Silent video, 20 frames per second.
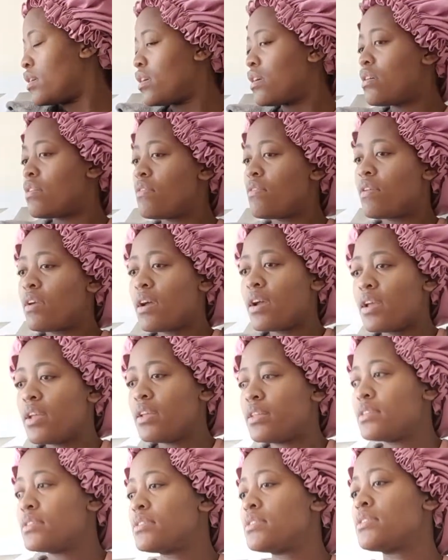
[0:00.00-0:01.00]
All
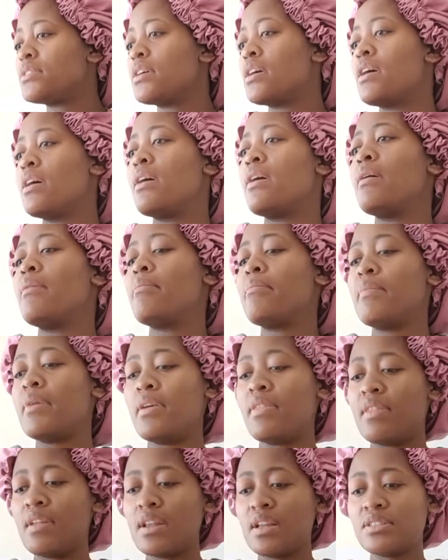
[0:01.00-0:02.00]
right, and
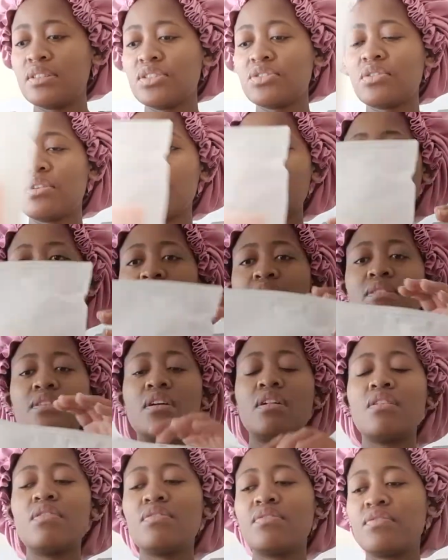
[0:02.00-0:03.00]
then I just got
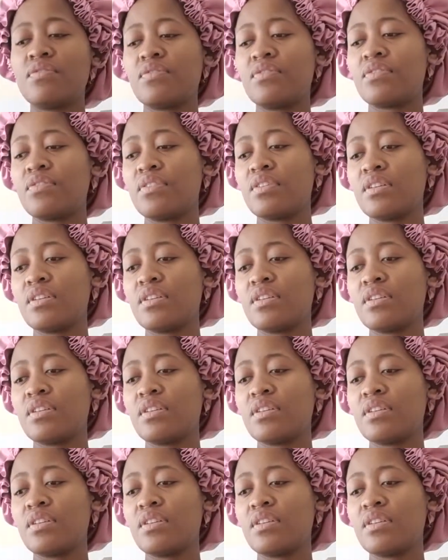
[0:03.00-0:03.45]
myself